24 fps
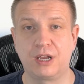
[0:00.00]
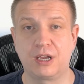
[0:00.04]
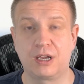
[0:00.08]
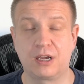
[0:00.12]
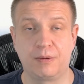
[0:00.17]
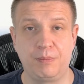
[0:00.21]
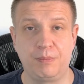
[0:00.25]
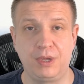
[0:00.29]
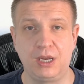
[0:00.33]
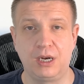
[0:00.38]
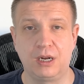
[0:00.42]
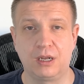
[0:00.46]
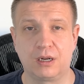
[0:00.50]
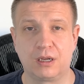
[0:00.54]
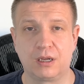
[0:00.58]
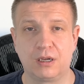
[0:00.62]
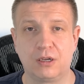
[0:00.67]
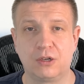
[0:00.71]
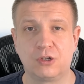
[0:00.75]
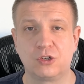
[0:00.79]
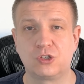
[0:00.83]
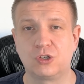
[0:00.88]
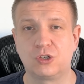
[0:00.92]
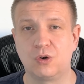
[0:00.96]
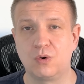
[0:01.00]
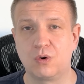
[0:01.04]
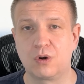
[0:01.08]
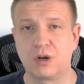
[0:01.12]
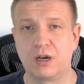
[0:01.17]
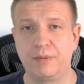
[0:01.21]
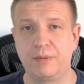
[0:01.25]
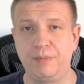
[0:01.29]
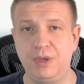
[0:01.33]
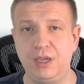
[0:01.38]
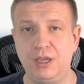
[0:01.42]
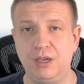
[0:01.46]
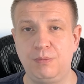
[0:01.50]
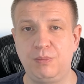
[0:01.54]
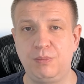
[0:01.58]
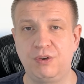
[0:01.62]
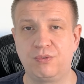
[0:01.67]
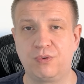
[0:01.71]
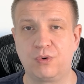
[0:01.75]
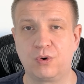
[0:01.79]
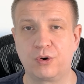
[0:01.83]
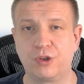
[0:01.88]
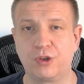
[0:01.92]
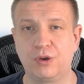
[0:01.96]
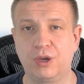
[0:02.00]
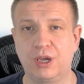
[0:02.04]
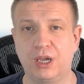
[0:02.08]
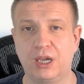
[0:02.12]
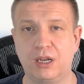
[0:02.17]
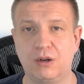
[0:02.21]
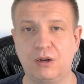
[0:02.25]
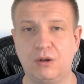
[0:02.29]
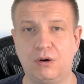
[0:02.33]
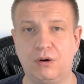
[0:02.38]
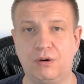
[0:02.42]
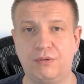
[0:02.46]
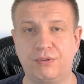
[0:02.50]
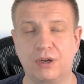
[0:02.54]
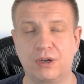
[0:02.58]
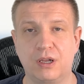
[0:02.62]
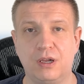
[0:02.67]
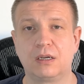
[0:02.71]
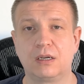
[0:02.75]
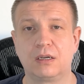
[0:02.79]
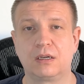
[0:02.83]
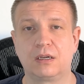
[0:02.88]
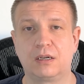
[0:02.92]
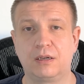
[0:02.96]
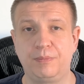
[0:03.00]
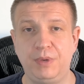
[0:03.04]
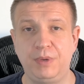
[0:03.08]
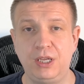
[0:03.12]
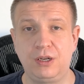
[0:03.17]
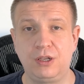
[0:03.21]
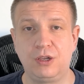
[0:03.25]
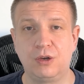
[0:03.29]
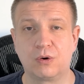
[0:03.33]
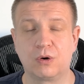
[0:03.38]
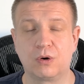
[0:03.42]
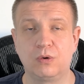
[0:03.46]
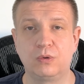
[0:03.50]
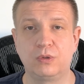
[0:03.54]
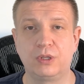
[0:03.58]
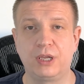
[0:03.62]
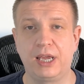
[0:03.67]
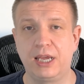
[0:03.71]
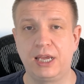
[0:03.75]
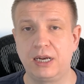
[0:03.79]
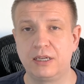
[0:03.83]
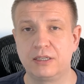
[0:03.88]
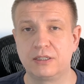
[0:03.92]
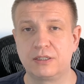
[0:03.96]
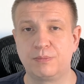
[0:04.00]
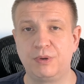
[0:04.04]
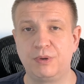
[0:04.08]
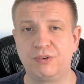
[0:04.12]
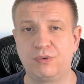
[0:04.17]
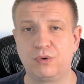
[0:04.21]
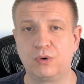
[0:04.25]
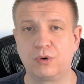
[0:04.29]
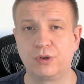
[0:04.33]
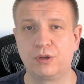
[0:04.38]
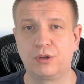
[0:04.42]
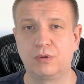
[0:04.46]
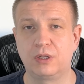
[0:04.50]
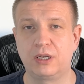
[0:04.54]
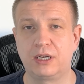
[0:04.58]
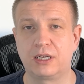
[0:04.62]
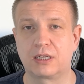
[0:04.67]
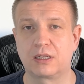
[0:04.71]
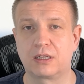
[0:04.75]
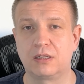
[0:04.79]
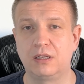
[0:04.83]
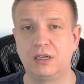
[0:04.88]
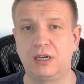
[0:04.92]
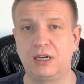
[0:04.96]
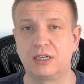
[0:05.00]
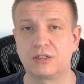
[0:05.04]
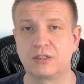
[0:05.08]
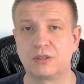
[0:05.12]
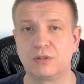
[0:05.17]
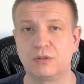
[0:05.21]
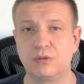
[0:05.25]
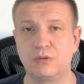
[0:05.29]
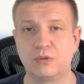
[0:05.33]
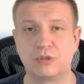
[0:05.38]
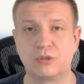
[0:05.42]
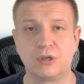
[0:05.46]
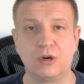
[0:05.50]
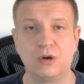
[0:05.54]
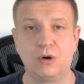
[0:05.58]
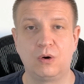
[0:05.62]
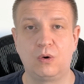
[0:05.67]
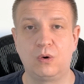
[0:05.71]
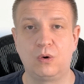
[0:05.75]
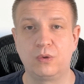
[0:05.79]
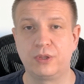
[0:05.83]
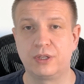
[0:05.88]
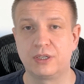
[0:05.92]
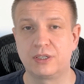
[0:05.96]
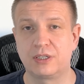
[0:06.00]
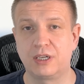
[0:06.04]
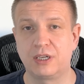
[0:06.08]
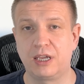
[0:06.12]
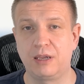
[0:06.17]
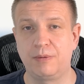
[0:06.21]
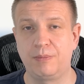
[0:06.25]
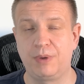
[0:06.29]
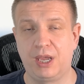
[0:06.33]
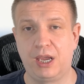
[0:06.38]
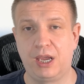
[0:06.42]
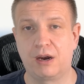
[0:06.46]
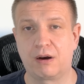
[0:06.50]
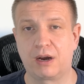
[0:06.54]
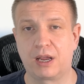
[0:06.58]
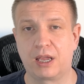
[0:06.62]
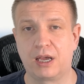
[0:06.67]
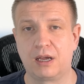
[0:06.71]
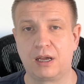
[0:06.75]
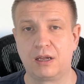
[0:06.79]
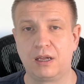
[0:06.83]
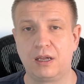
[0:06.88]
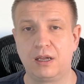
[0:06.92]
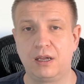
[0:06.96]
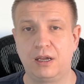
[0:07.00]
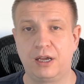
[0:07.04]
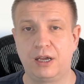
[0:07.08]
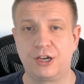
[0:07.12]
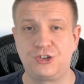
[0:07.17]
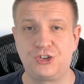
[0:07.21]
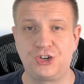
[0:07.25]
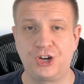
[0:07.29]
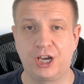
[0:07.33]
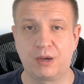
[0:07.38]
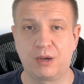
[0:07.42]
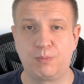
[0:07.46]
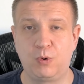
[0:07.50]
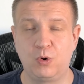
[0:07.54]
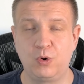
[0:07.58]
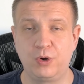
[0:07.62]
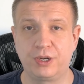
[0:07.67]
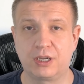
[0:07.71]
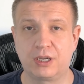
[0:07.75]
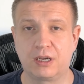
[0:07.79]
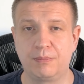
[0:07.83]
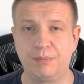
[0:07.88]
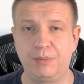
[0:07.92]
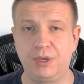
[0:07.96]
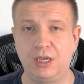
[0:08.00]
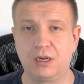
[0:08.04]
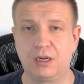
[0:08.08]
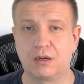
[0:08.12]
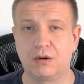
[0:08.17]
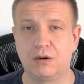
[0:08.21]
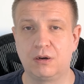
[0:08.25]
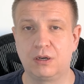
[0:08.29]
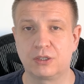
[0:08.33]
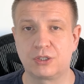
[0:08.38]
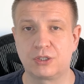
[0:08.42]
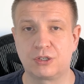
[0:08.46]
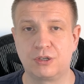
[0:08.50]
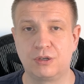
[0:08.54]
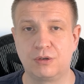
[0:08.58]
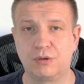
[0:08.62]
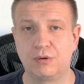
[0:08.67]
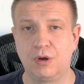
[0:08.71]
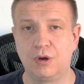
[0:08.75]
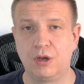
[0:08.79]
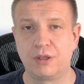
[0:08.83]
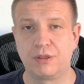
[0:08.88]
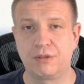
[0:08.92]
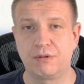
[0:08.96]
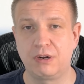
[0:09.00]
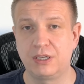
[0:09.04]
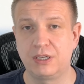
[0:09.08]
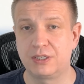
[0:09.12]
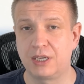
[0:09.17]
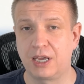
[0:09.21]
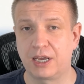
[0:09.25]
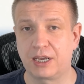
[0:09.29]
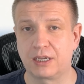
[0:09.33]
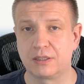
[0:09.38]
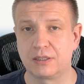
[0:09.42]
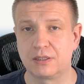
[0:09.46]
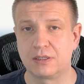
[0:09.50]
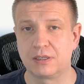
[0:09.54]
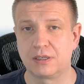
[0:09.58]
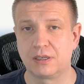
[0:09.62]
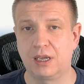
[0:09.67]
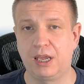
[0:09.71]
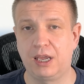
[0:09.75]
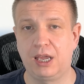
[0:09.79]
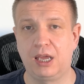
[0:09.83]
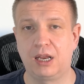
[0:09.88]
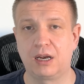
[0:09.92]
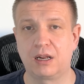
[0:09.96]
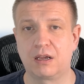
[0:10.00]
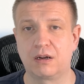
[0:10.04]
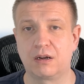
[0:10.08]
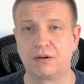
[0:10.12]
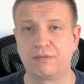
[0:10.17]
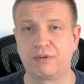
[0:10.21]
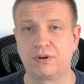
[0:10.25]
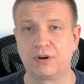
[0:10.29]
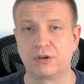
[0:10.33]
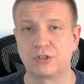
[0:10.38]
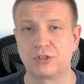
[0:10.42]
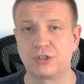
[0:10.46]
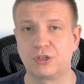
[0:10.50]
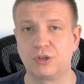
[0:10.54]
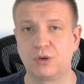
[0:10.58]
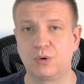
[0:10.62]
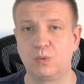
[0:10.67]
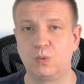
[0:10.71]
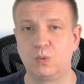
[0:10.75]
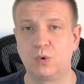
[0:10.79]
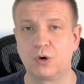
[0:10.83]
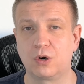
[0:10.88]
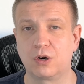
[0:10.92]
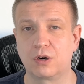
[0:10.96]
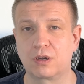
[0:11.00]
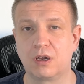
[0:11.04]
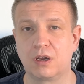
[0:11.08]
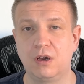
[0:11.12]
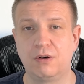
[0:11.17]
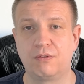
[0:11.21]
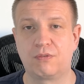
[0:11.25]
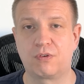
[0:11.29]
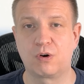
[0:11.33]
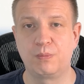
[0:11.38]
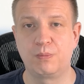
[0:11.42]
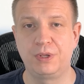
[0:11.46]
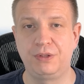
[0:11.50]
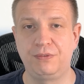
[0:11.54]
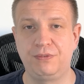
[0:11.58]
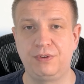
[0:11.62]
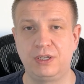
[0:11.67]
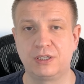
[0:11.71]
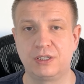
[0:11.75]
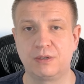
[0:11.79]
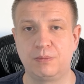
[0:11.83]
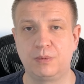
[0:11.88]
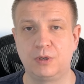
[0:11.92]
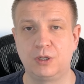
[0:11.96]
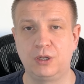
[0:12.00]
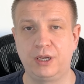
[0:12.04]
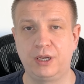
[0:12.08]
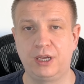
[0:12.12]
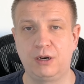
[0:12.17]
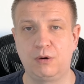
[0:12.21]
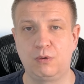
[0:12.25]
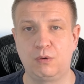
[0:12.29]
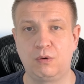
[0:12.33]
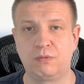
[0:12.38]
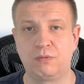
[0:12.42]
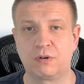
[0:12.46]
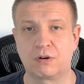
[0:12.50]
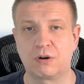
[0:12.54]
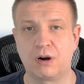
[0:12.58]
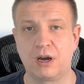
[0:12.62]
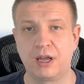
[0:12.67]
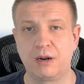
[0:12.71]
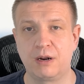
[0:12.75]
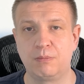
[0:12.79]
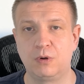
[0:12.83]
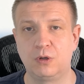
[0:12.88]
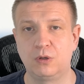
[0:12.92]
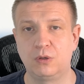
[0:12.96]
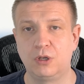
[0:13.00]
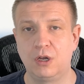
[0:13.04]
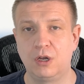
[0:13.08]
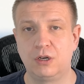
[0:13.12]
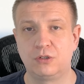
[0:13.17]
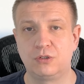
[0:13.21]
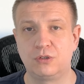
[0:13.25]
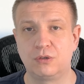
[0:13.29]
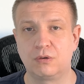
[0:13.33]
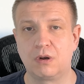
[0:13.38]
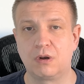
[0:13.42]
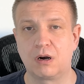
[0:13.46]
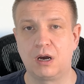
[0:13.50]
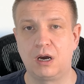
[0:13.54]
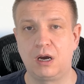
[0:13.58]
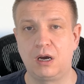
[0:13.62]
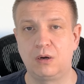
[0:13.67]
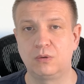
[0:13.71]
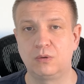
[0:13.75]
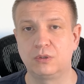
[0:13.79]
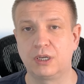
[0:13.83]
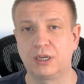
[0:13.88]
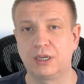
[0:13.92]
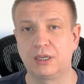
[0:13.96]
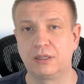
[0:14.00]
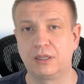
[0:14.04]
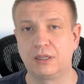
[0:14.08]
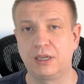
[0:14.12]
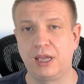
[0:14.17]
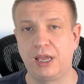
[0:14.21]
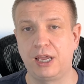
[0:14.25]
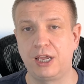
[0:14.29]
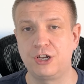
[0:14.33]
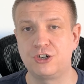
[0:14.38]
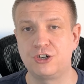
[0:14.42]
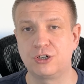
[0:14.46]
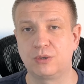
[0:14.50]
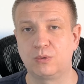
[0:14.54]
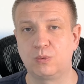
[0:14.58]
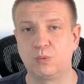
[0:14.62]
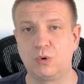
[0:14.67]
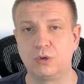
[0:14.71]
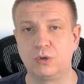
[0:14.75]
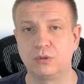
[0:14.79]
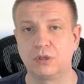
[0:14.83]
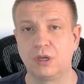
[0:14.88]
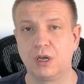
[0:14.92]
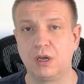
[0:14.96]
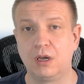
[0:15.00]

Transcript: committed. So commit before you hand off. Commit your own edits before you let clause loose on the same area. A checkpoint commit costs you 3 seconds and converts your work from invisible and overridable to ground the agent won't